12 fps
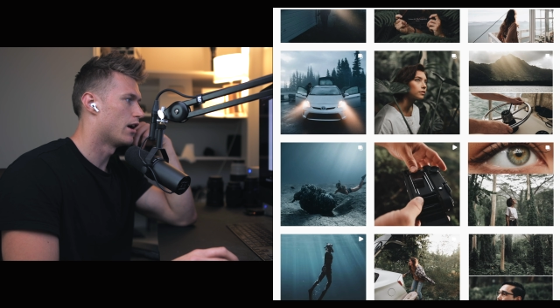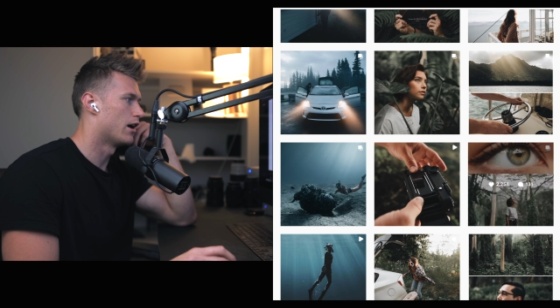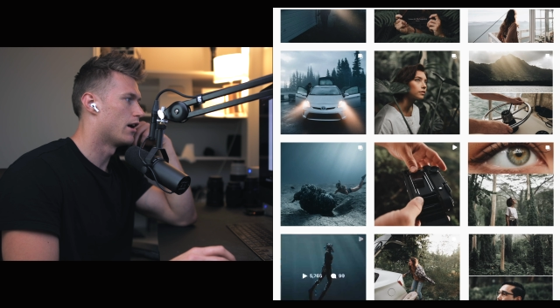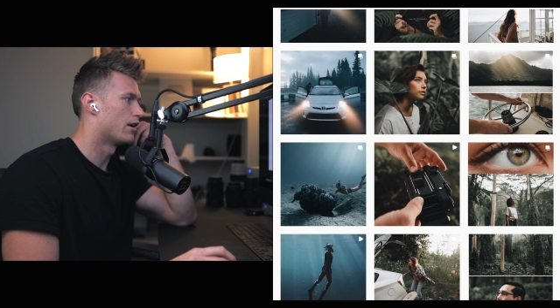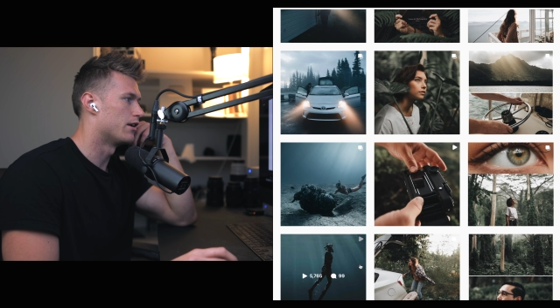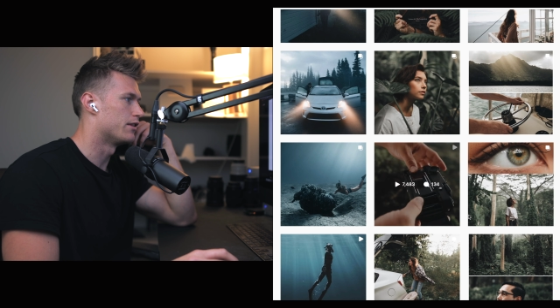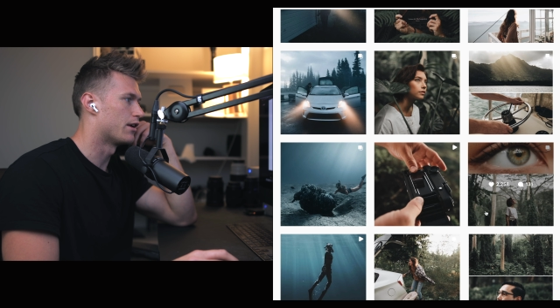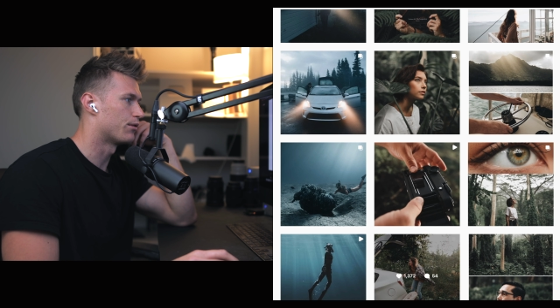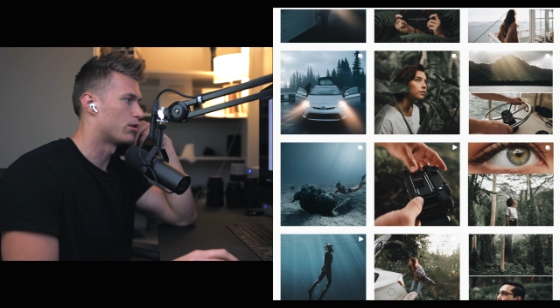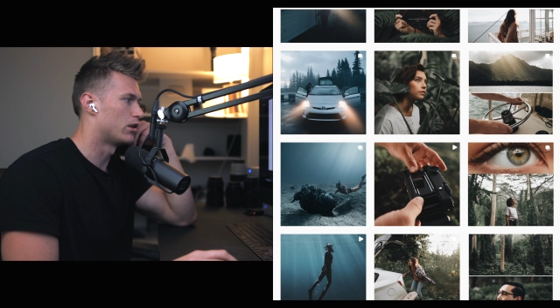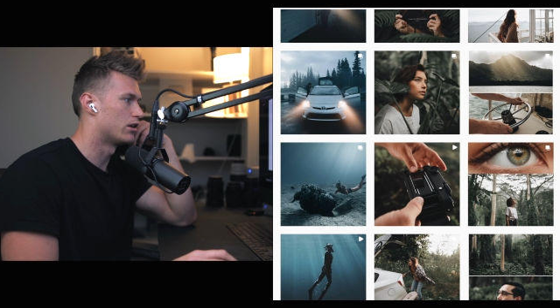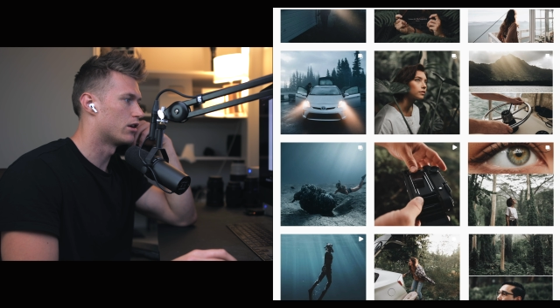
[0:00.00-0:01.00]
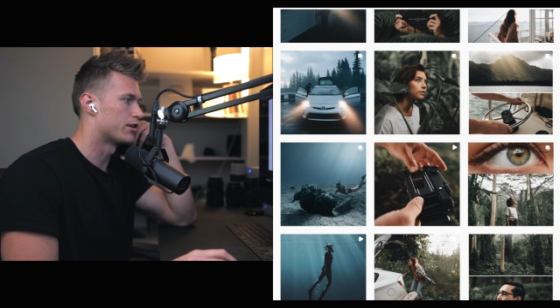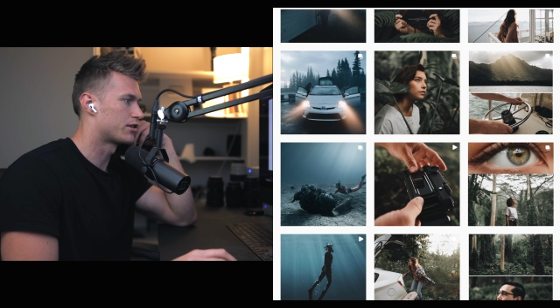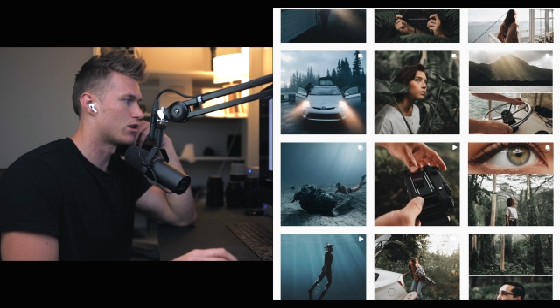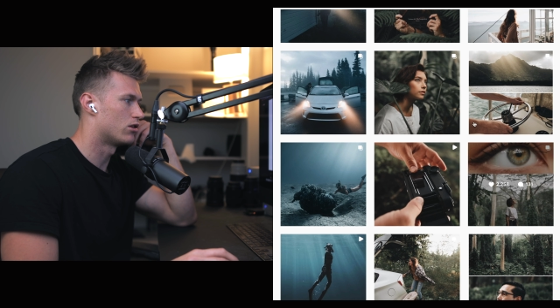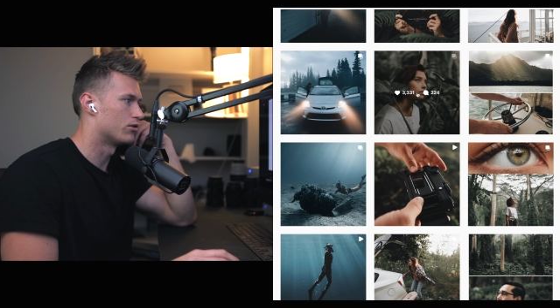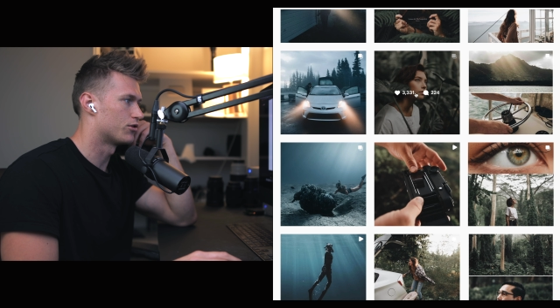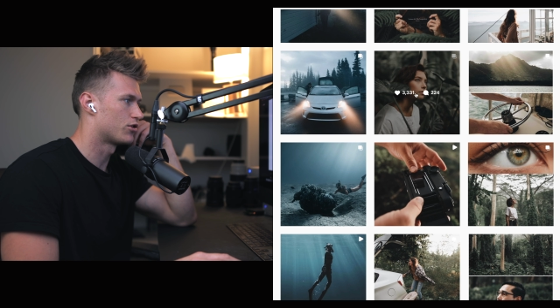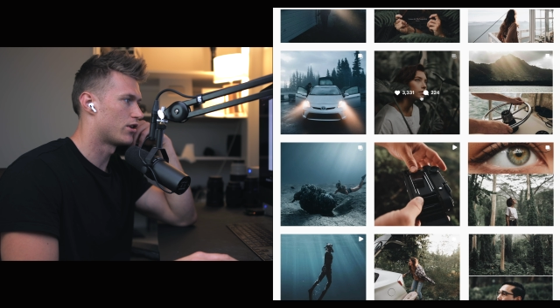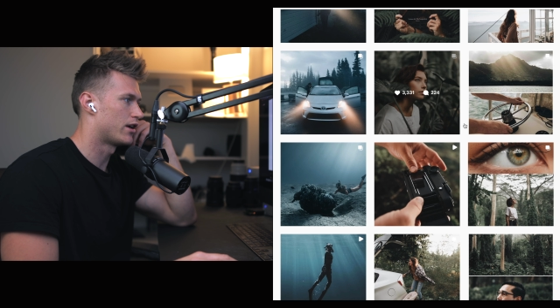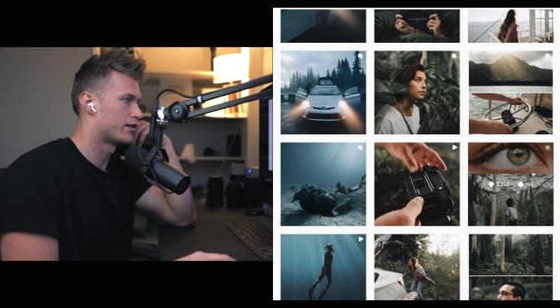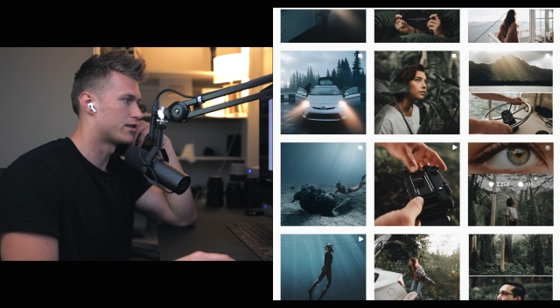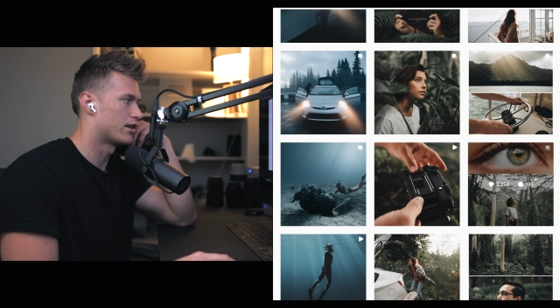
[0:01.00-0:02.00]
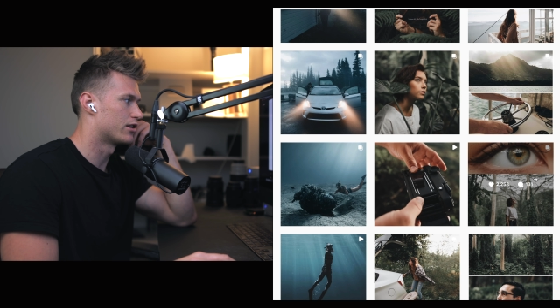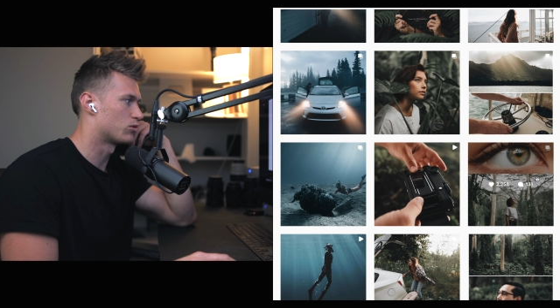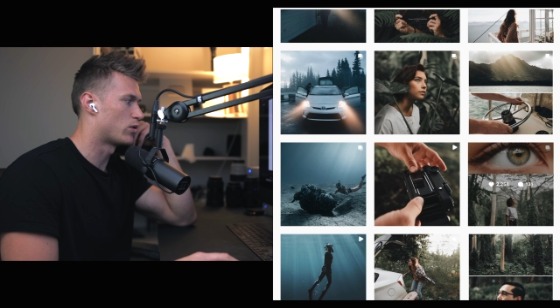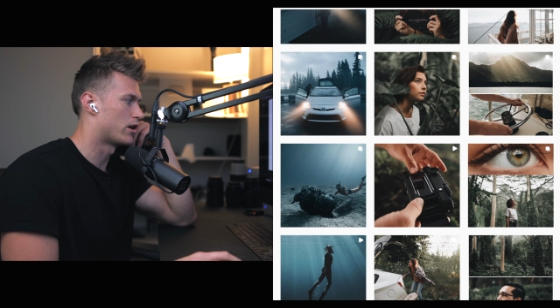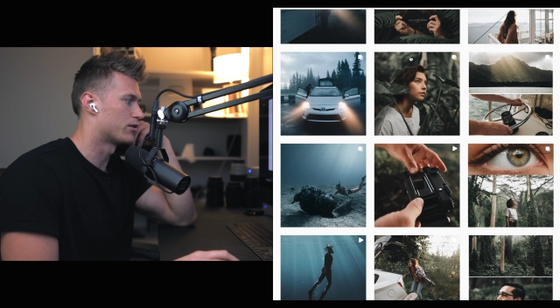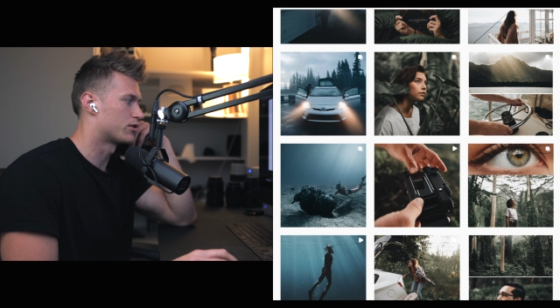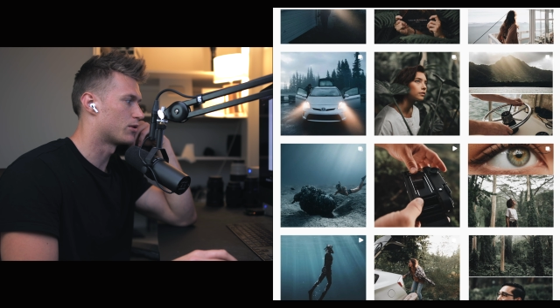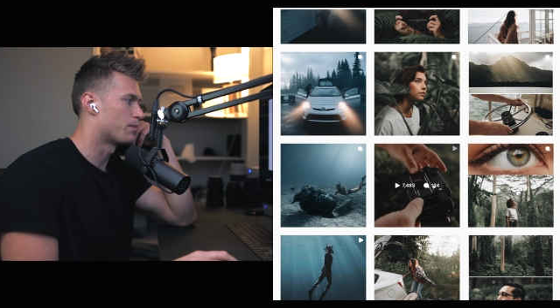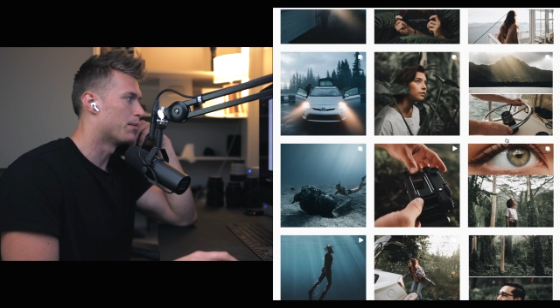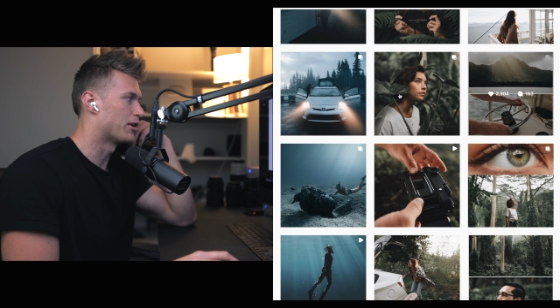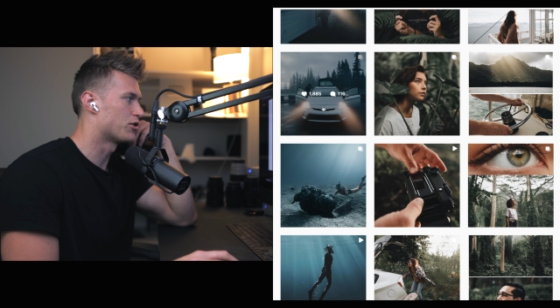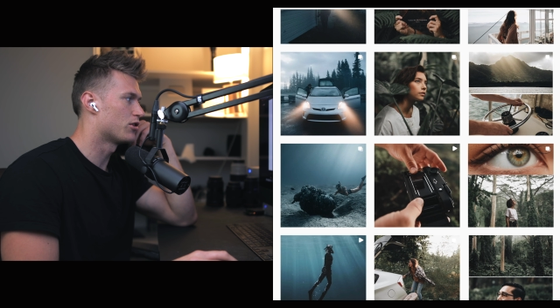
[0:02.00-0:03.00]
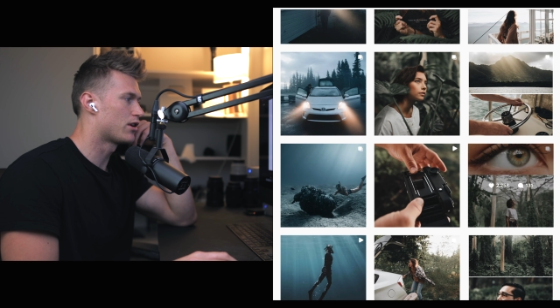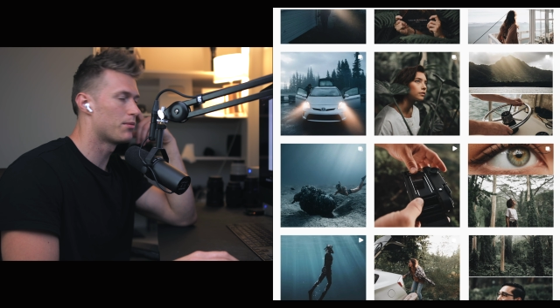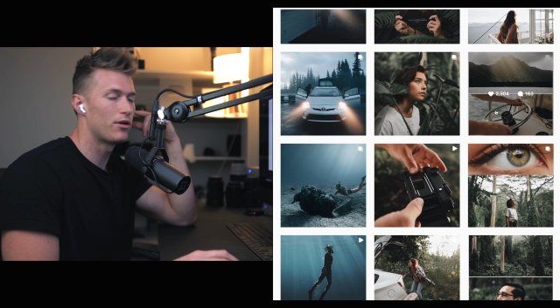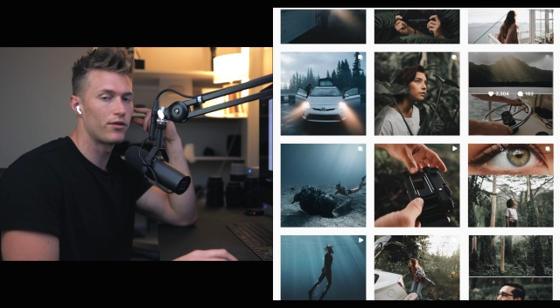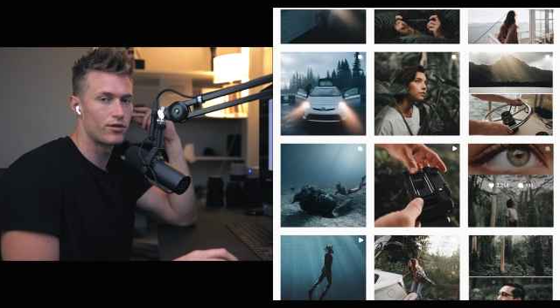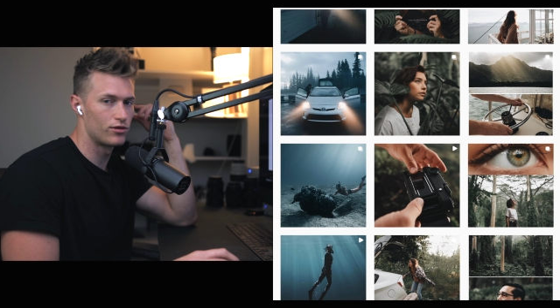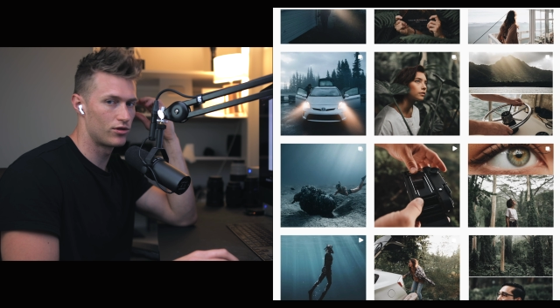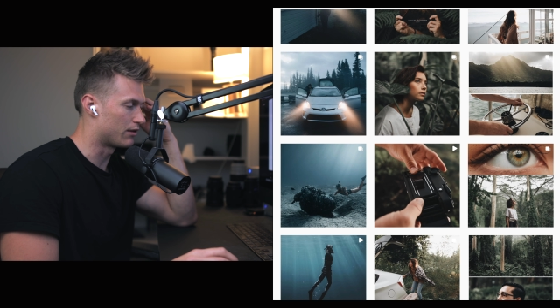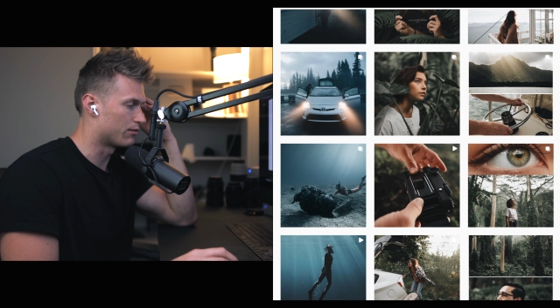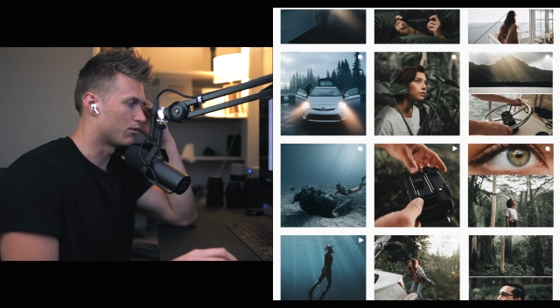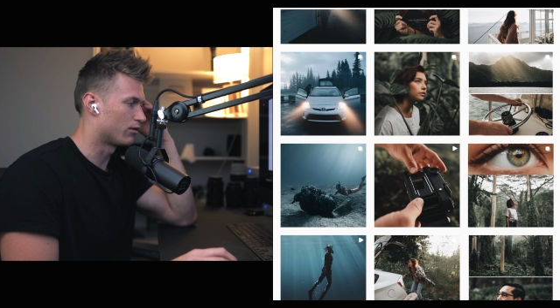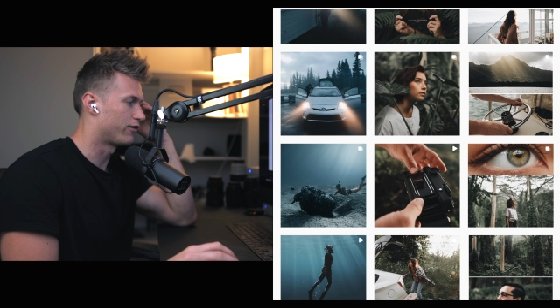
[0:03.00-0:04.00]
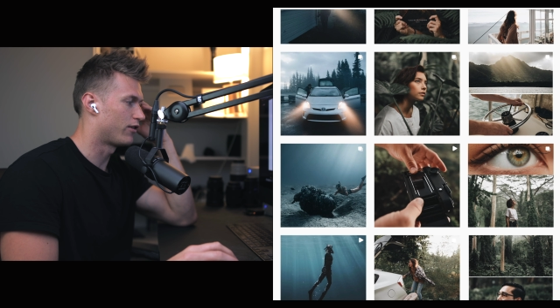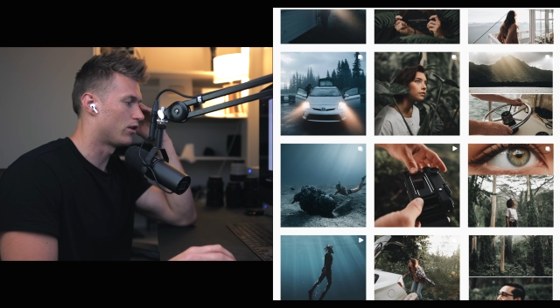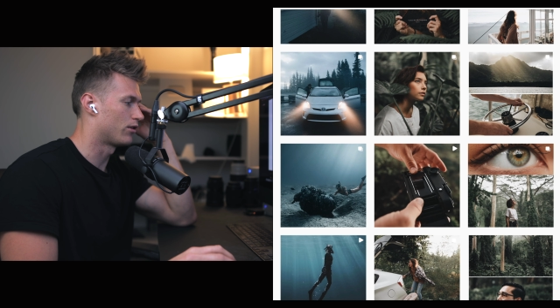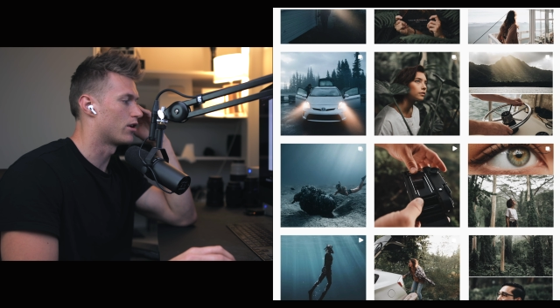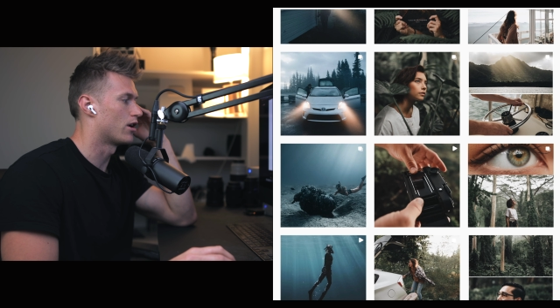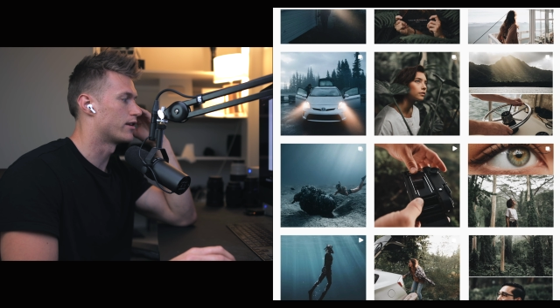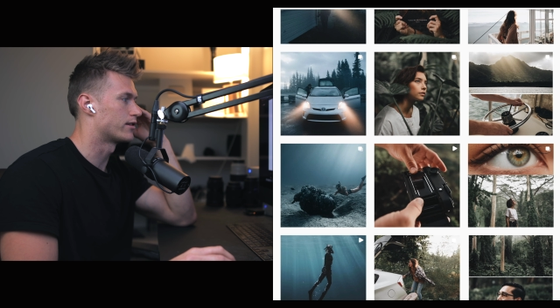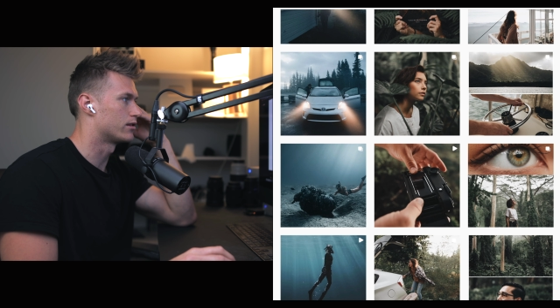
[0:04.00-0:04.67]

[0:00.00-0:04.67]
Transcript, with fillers: uh, and that really nice contrast as well. So make sure you come over and give them a follow, guys,